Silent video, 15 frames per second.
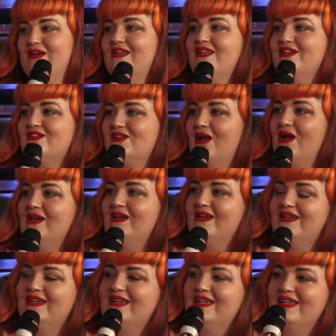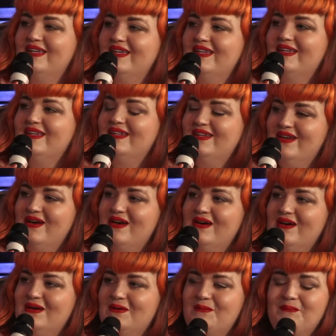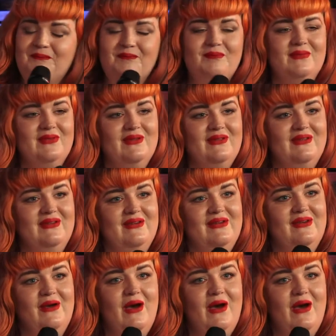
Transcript: it happens now. I hope it doesn't take another 10 years. You know what I mean?